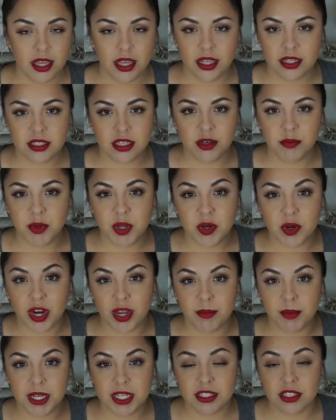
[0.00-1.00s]
it's going to be
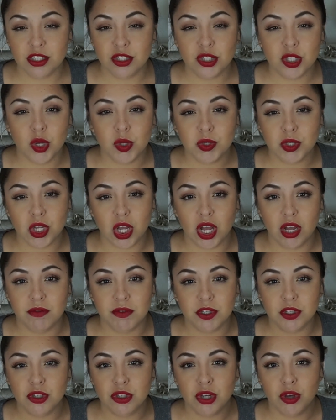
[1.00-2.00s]
great because it's so
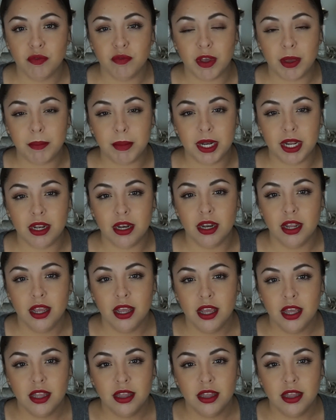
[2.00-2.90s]
soft and so feminine.